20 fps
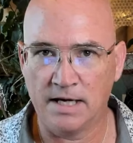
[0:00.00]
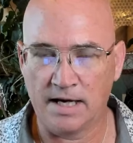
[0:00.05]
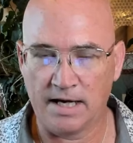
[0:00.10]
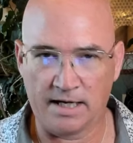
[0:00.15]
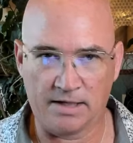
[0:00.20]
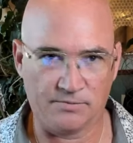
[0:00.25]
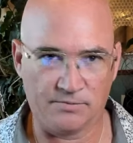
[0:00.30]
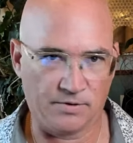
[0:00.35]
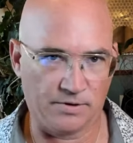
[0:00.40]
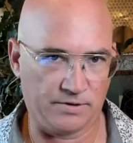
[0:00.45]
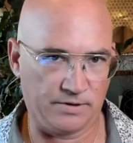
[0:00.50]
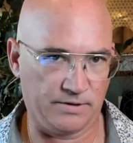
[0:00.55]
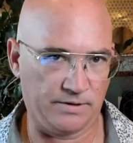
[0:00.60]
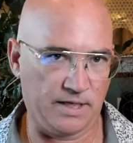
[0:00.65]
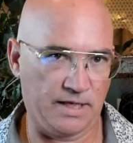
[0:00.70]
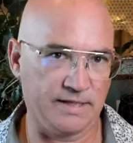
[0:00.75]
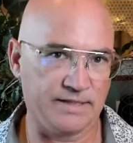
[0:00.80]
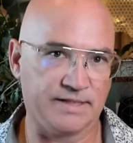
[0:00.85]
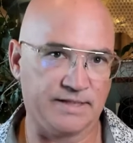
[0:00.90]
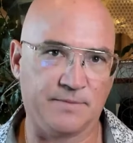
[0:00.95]
And within
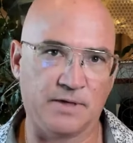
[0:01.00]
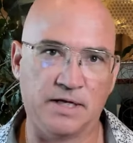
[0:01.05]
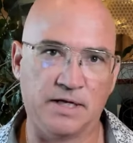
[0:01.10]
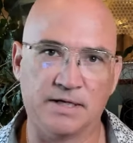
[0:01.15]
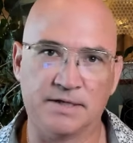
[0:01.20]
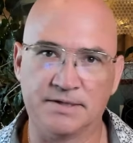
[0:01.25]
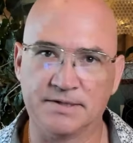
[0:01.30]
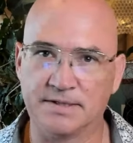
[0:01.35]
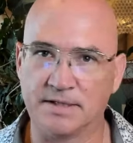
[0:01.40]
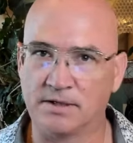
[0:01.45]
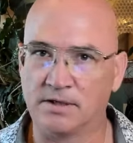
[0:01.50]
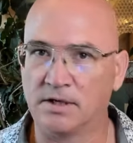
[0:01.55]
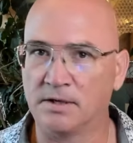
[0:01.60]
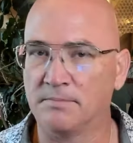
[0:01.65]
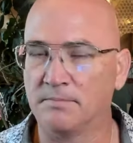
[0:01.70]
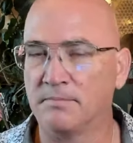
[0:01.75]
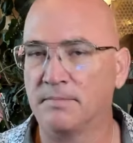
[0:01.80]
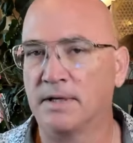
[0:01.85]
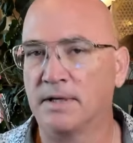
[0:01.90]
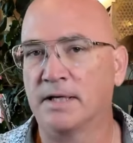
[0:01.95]
that space, there are
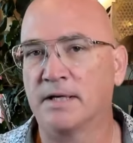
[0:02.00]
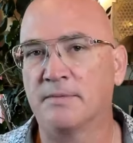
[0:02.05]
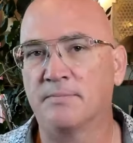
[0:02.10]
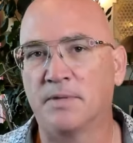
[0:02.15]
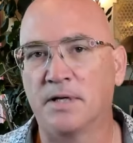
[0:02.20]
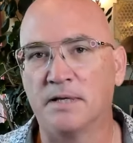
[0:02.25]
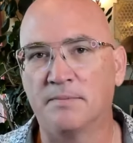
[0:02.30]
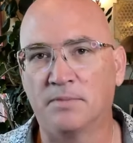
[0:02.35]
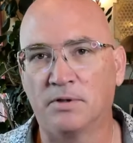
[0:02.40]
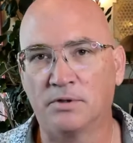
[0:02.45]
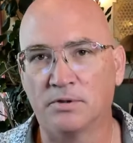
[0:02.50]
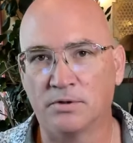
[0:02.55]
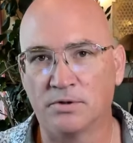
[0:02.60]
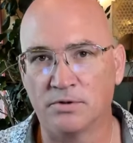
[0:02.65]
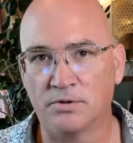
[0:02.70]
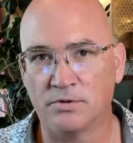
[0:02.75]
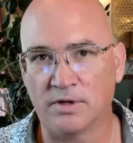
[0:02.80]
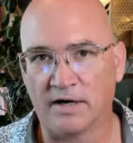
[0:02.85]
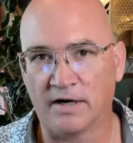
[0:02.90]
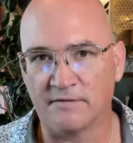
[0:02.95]
many people
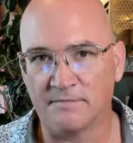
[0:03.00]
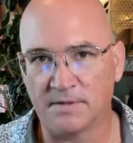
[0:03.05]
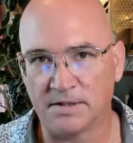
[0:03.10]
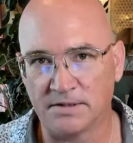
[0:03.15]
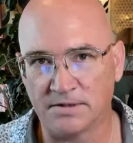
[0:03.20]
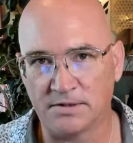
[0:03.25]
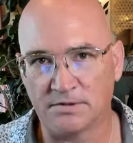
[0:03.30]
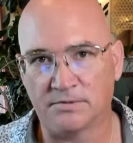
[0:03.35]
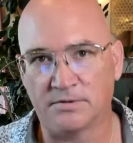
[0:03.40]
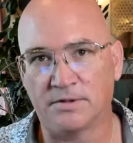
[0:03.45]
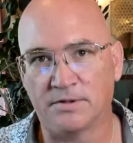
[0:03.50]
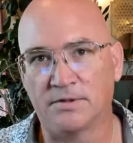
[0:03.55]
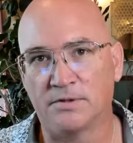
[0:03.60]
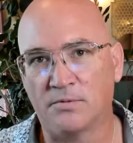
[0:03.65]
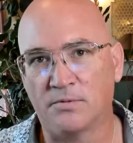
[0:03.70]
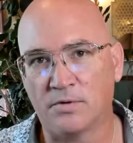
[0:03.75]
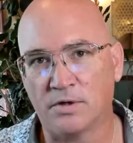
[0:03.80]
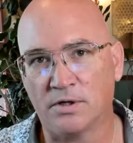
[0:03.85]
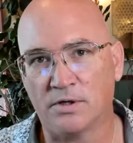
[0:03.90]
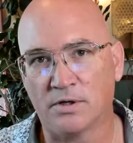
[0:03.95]
who have been doing the
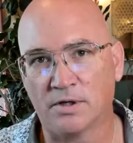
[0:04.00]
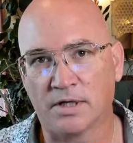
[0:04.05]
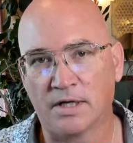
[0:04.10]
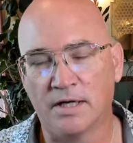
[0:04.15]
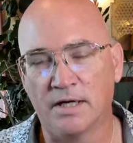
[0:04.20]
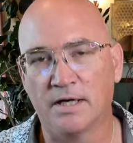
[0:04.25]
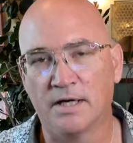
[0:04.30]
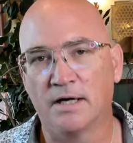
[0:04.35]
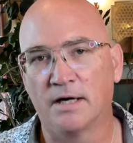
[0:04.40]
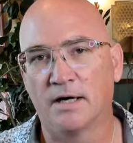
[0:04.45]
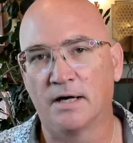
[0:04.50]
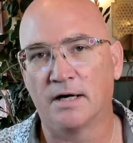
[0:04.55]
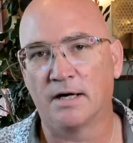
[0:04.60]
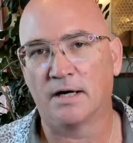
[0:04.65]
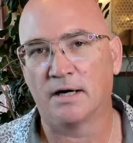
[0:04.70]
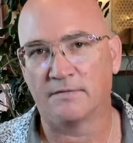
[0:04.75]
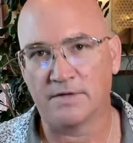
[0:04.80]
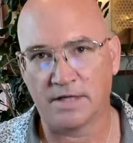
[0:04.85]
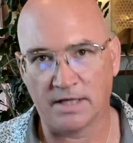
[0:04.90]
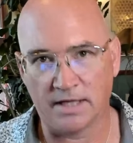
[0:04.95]
work of
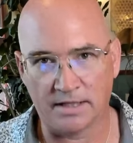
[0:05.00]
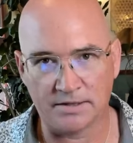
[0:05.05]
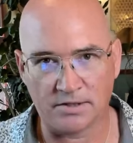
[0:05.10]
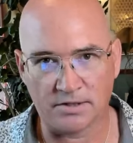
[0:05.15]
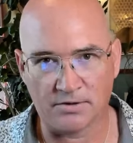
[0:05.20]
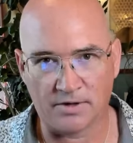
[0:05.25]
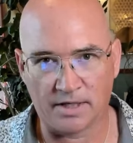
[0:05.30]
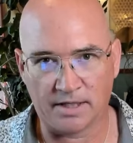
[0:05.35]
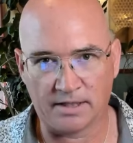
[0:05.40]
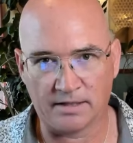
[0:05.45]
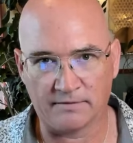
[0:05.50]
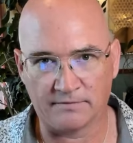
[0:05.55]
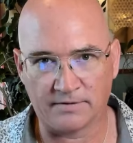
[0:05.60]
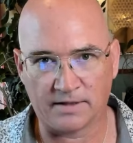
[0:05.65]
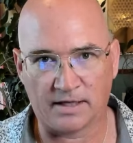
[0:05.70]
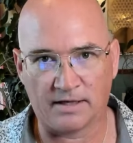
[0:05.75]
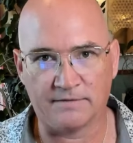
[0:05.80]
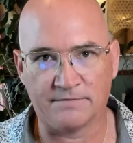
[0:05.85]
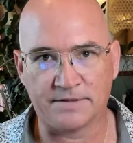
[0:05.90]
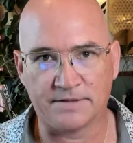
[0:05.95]
the integrating of
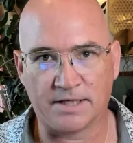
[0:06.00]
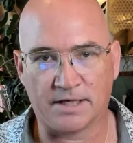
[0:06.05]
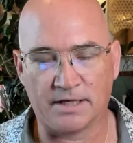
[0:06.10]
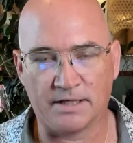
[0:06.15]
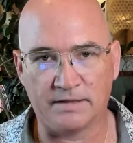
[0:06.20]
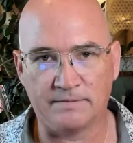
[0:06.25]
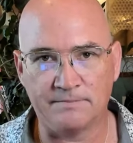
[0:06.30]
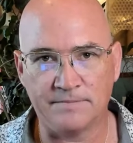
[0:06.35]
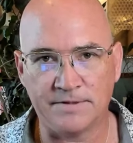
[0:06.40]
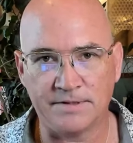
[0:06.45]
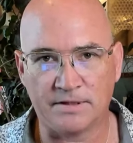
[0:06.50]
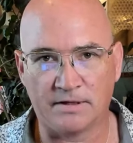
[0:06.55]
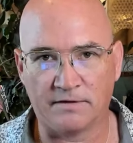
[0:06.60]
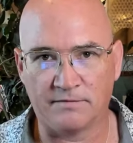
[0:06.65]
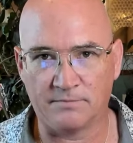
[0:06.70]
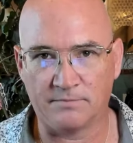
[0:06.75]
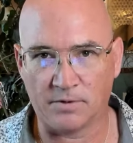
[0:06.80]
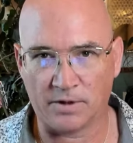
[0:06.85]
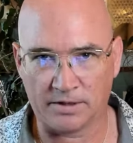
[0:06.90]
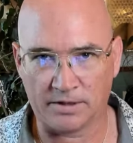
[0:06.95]
lifetimes,
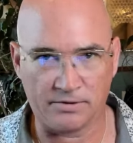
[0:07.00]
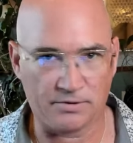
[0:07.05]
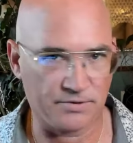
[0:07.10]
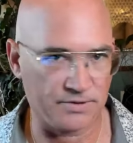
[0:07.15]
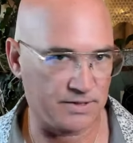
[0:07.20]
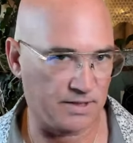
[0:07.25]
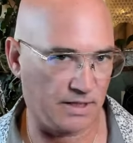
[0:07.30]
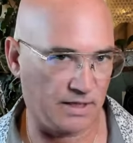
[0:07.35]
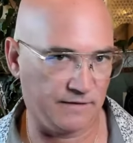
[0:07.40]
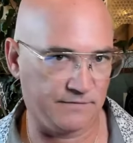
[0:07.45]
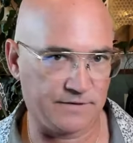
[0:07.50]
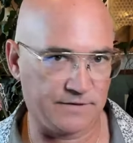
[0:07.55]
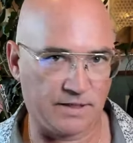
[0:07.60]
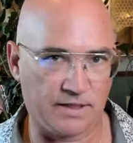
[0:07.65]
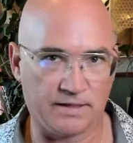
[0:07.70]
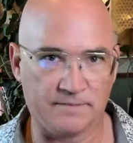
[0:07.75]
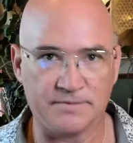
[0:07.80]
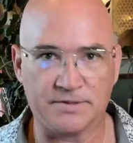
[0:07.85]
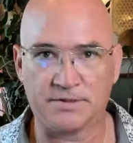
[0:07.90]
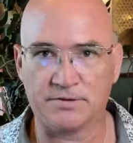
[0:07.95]
of bringing those
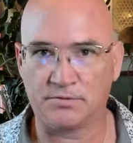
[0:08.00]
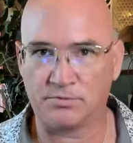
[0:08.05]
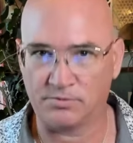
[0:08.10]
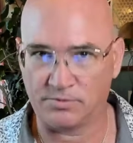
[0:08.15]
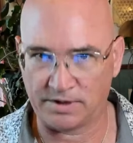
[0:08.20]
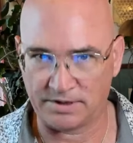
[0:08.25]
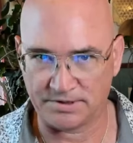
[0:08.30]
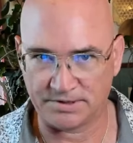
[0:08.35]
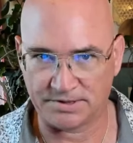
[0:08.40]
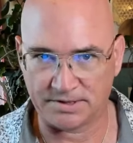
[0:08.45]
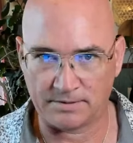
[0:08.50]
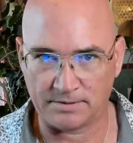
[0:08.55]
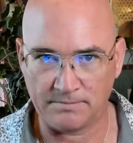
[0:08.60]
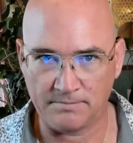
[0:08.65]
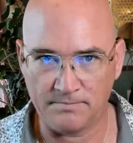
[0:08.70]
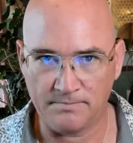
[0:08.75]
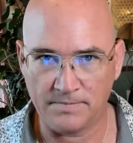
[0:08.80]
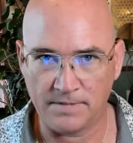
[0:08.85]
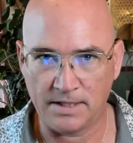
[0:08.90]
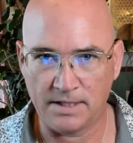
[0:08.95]
lifetimes to
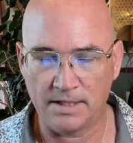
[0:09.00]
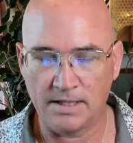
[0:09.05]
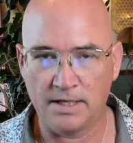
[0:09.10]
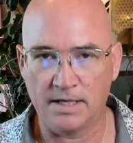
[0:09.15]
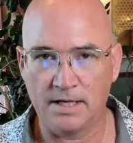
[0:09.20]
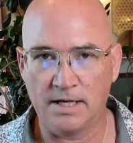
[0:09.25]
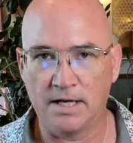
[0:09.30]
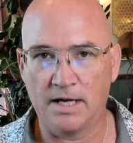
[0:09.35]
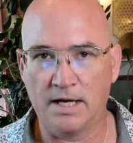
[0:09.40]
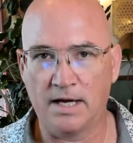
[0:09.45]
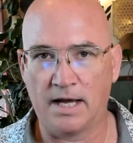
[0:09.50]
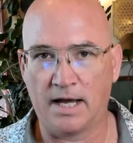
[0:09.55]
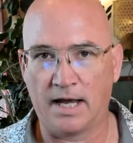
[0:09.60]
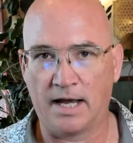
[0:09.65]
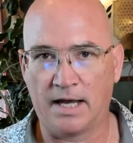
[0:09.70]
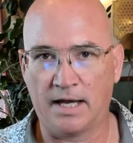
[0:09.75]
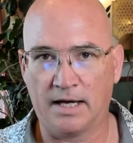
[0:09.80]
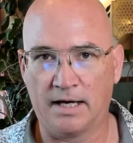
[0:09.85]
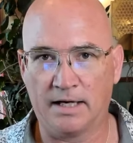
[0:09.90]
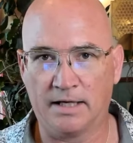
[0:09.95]
wisdom.
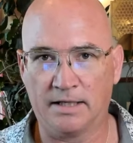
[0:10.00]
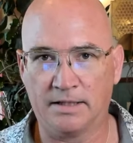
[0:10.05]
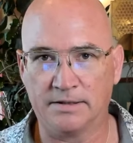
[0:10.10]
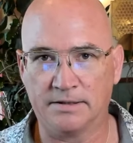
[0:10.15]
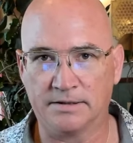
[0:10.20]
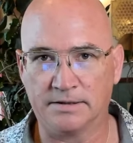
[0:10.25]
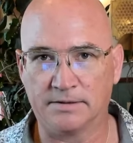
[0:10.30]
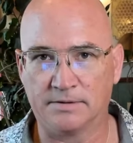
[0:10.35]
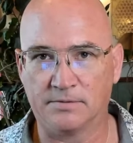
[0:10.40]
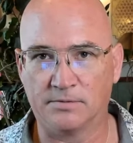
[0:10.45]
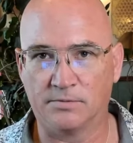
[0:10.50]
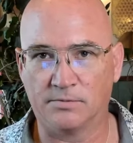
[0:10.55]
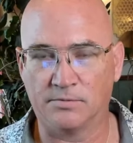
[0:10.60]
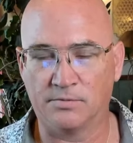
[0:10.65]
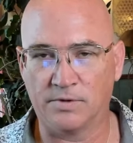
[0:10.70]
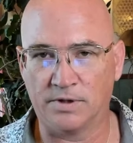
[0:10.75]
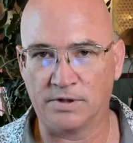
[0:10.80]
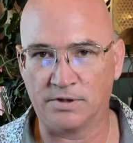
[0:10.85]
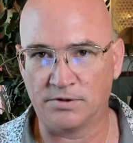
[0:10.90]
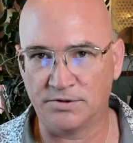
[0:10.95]
And
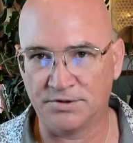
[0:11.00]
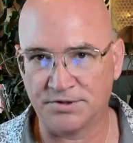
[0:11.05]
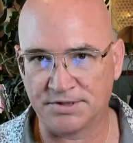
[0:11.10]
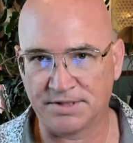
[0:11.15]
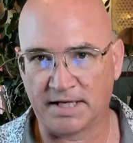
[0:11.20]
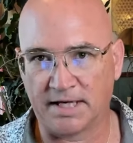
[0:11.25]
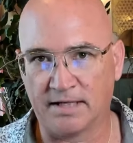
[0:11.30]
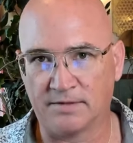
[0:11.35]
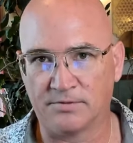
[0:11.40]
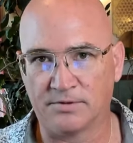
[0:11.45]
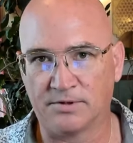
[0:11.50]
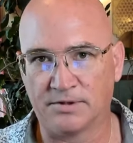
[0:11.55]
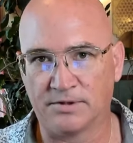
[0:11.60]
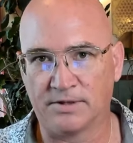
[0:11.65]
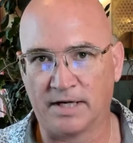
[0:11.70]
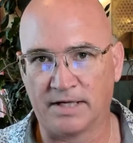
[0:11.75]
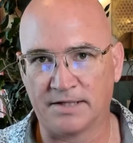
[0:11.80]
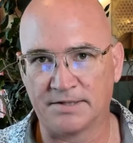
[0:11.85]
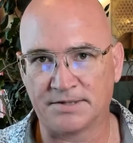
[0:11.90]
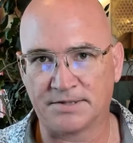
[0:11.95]
when you stand within
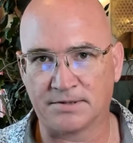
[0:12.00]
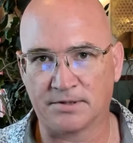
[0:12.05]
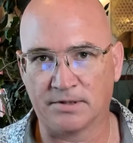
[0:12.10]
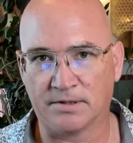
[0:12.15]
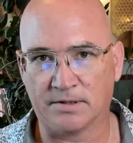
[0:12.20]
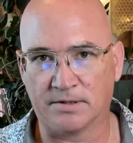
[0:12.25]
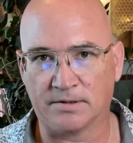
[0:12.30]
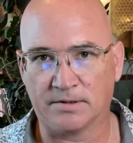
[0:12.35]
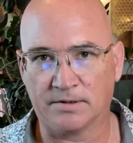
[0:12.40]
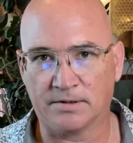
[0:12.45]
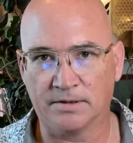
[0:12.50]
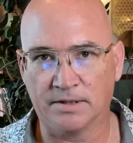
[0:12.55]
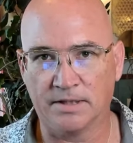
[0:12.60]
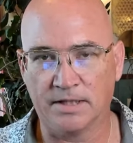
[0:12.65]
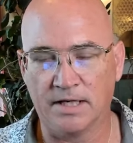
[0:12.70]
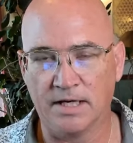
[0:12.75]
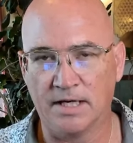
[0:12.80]
that circle,